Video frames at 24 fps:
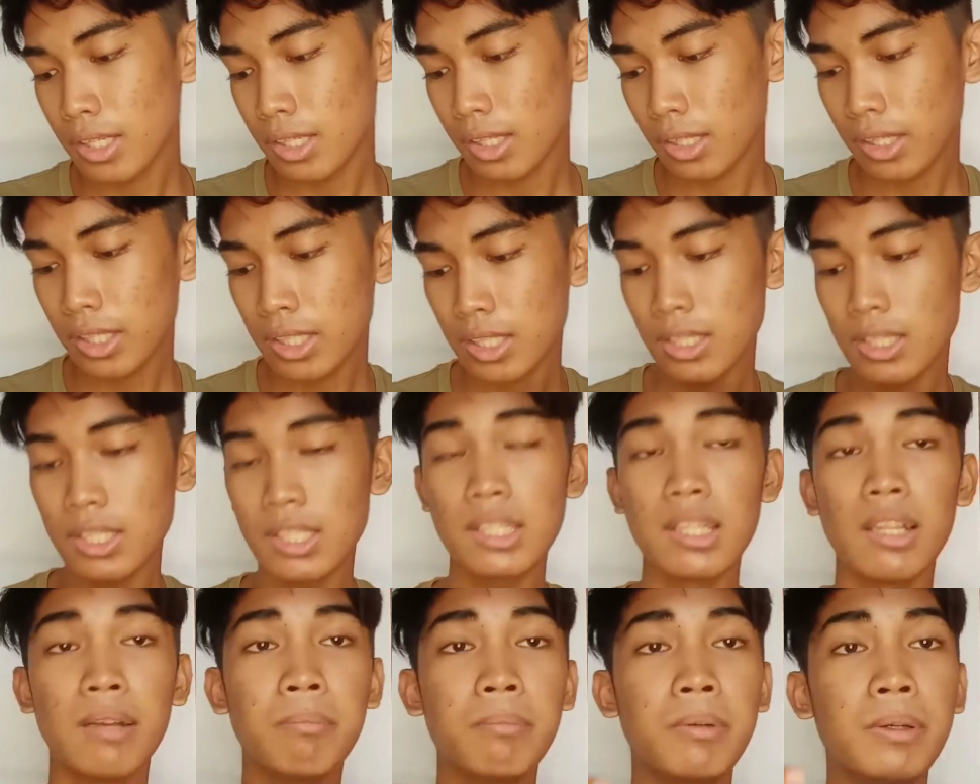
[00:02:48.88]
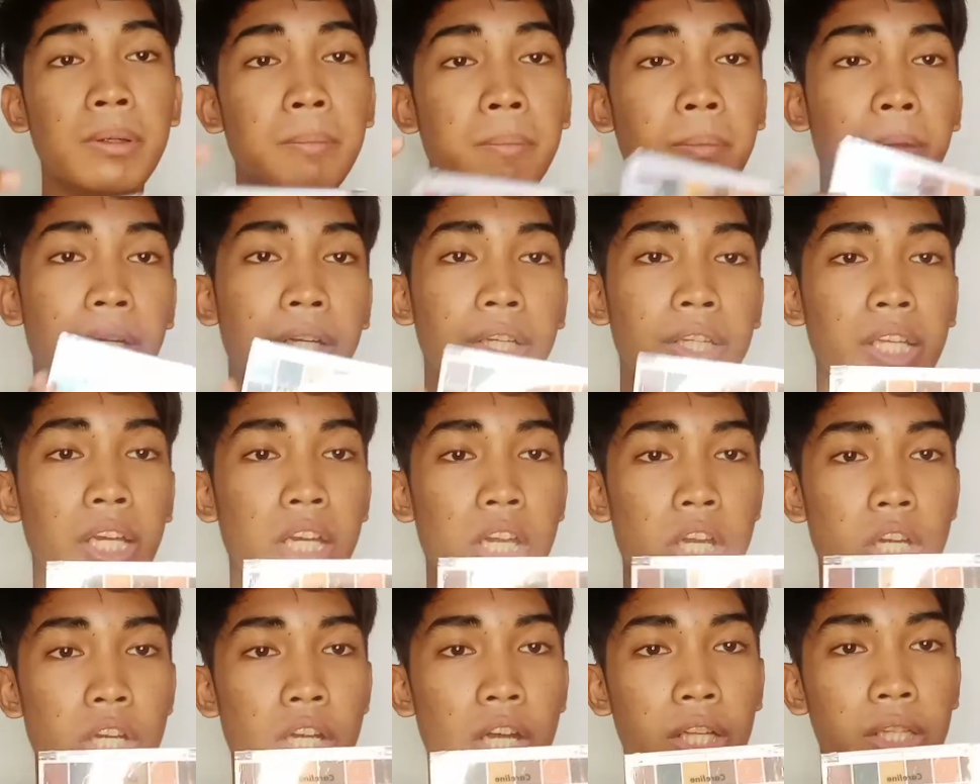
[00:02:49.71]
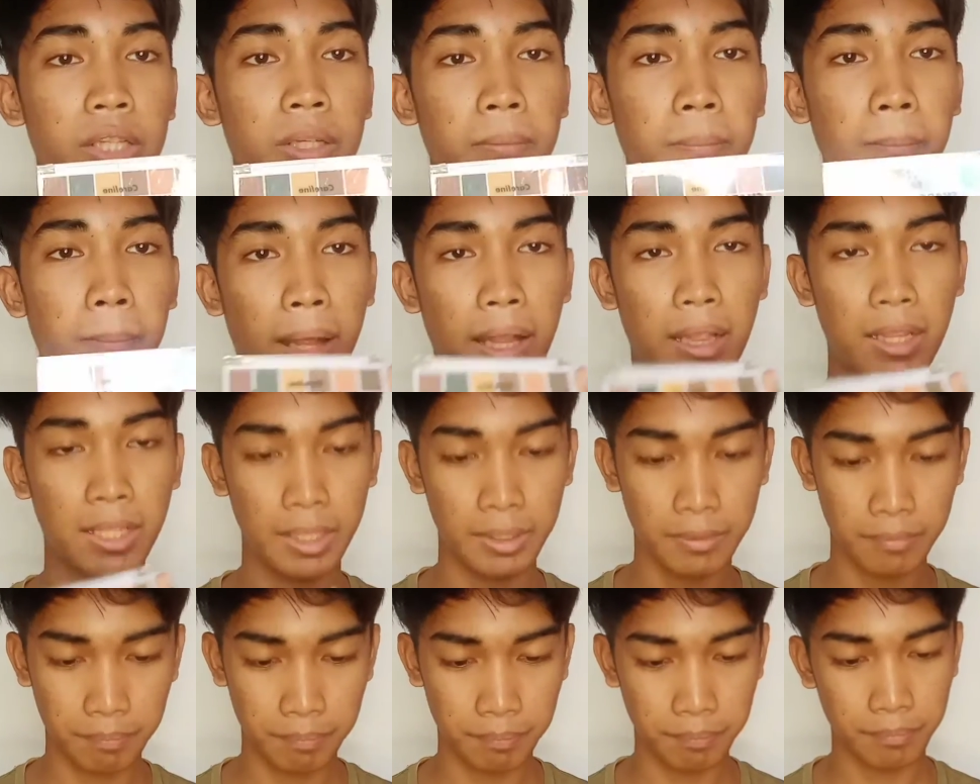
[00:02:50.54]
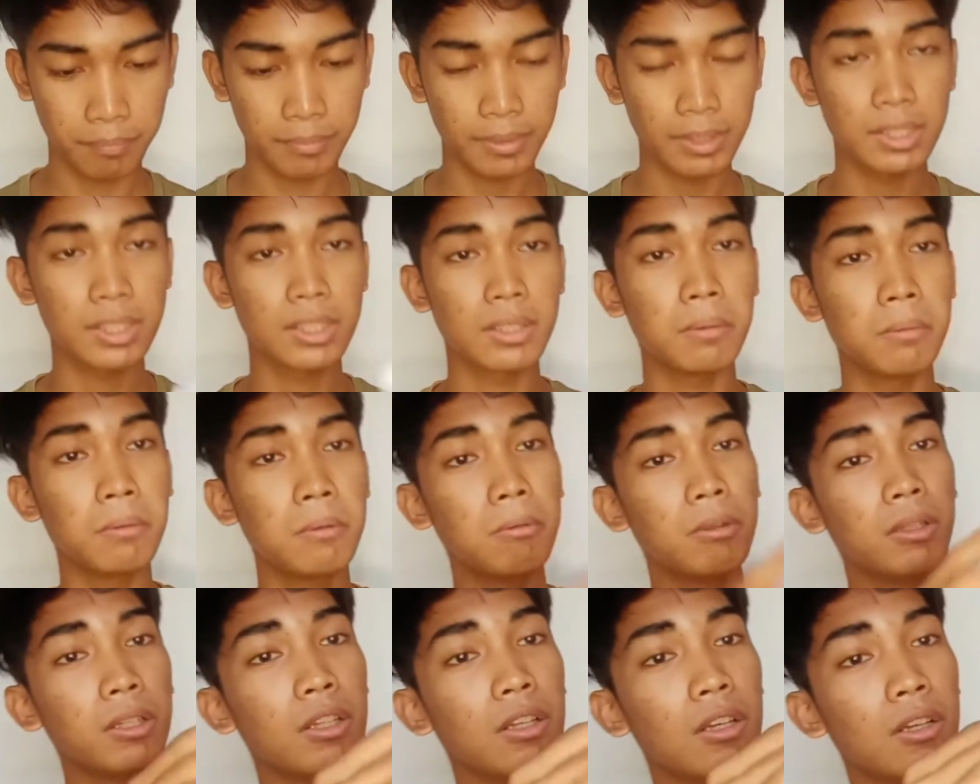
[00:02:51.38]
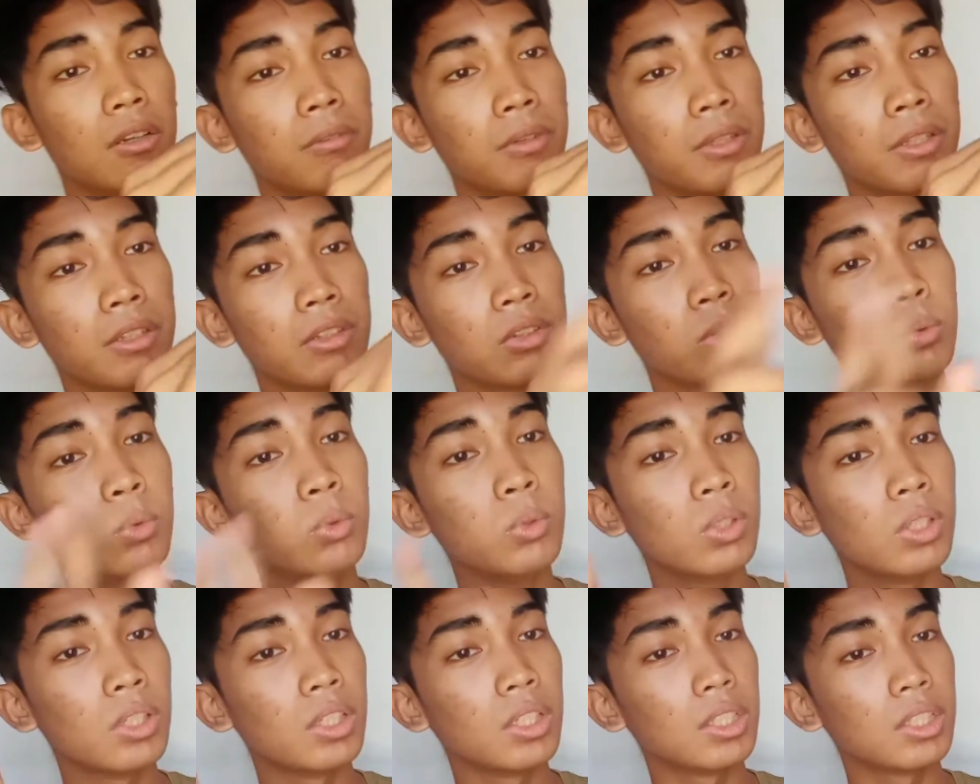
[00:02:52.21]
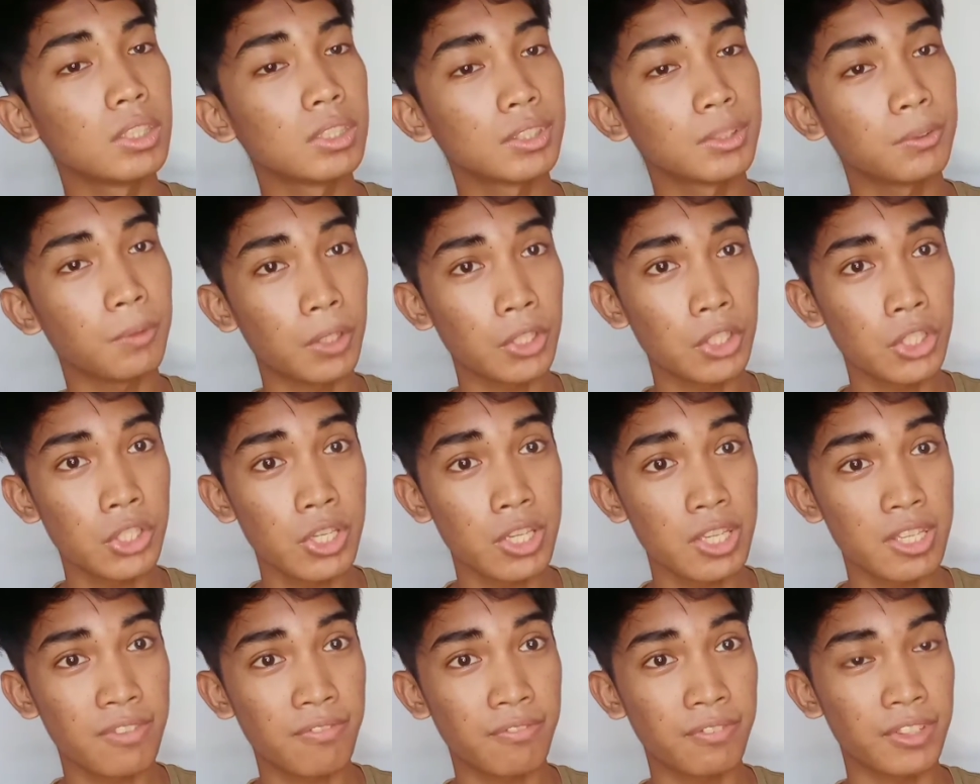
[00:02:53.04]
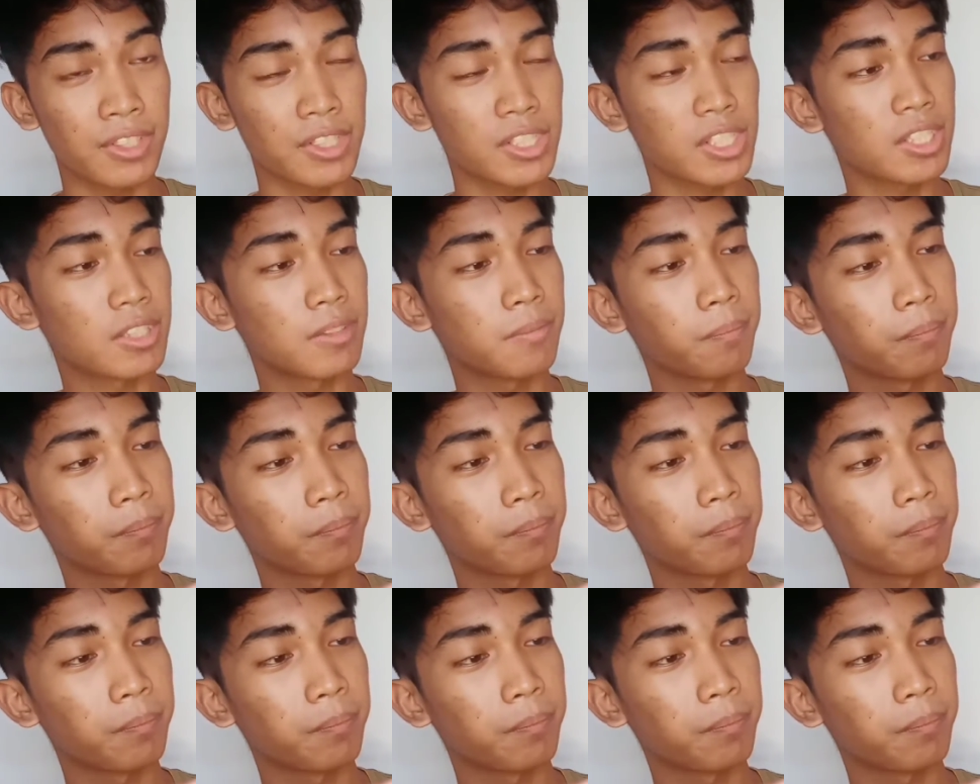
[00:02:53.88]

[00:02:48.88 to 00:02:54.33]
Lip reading: this Slumber Party eyeshadow palette. So we will going to swatch this first.